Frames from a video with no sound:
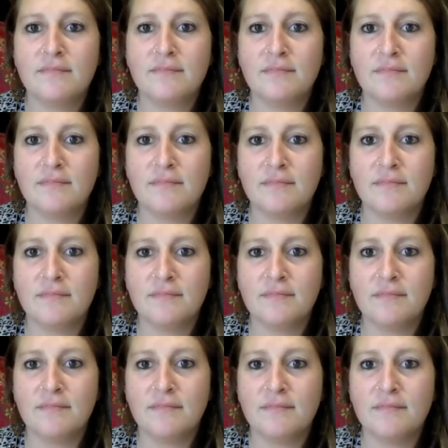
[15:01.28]

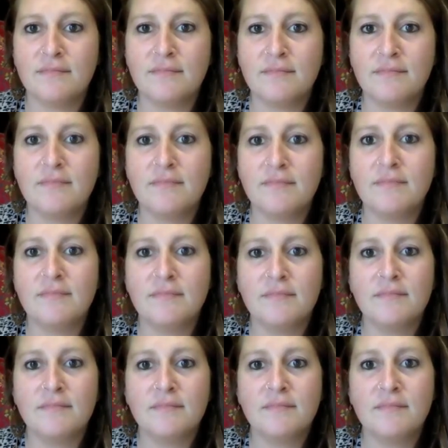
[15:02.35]

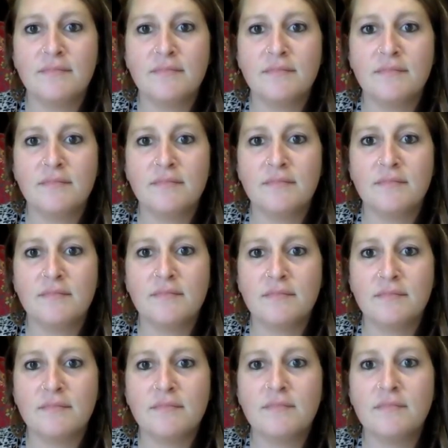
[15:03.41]

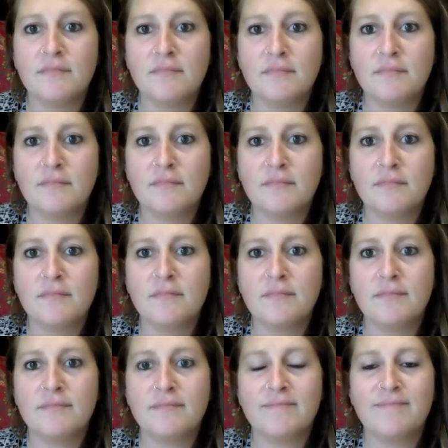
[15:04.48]

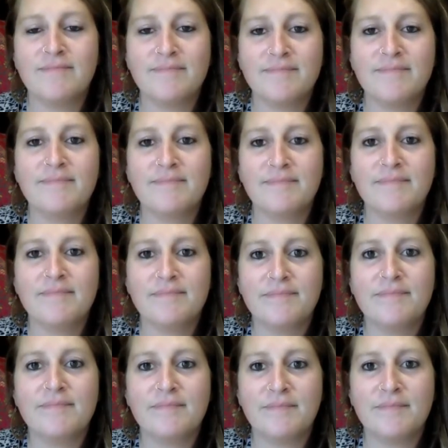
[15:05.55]

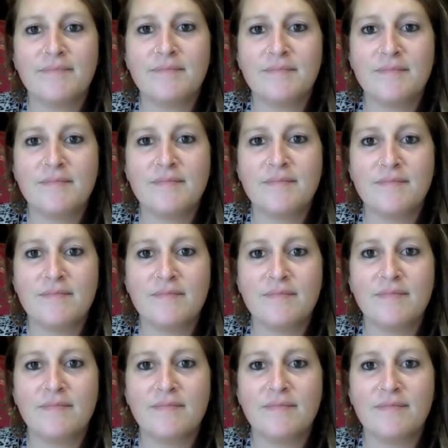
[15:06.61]

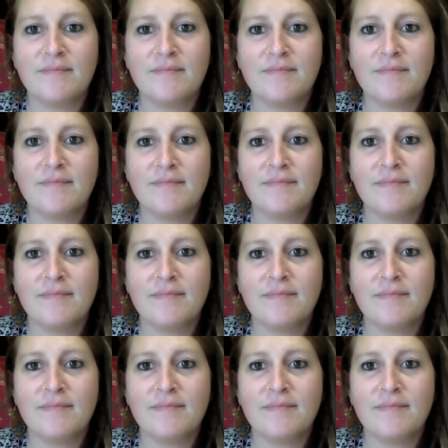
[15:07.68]
(not speaking)